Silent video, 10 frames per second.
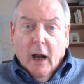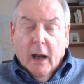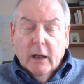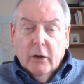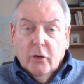
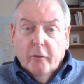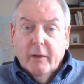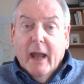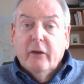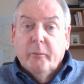island of
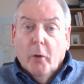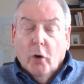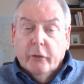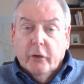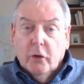
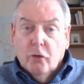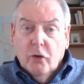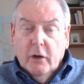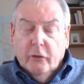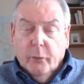Lesbos in
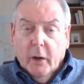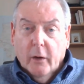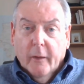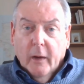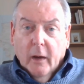Greece, where